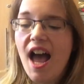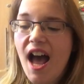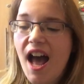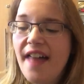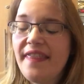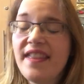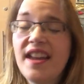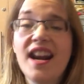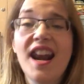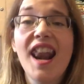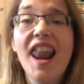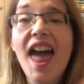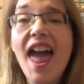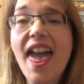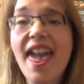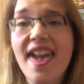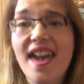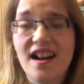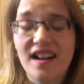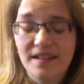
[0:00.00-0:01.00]
And then
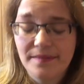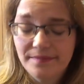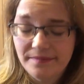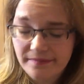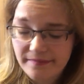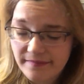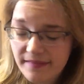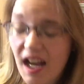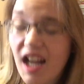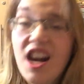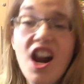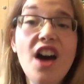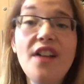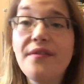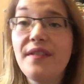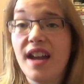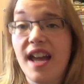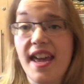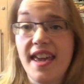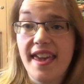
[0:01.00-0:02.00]
Leia. I
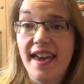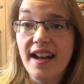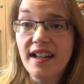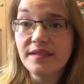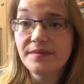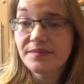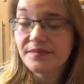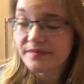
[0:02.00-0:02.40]
love Leia.